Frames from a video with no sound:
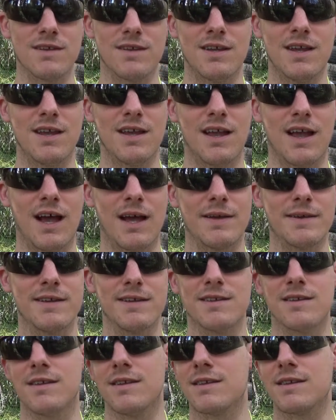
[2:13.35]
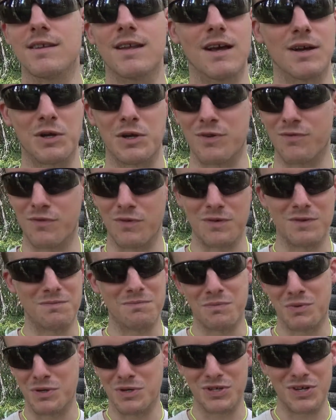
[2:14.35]
eh, I, it's not good for
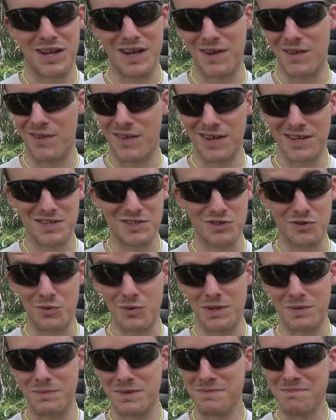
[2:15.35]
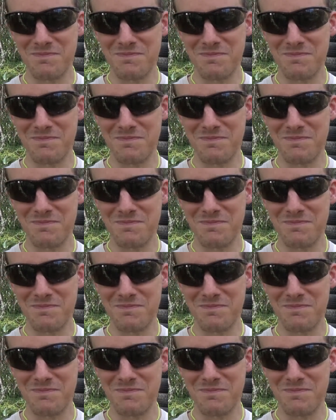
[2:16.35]
pushing out like squibs.